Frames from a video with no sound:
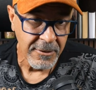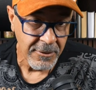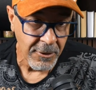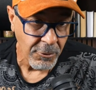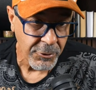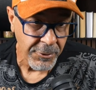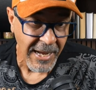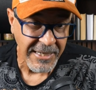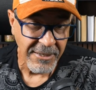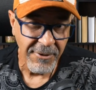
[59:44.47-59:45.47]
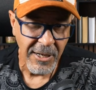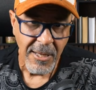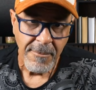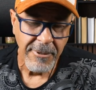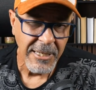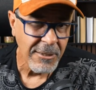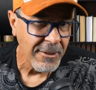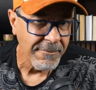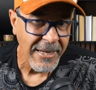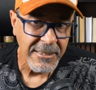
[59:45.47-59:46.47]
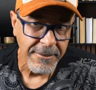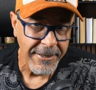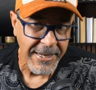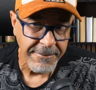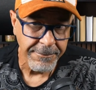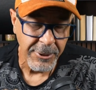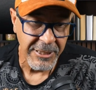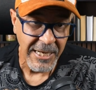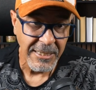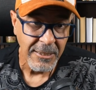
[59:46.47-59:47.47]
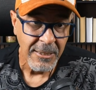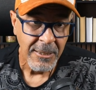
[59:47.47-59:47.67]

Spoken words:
goes through Acnivar, but he only makes about 8%.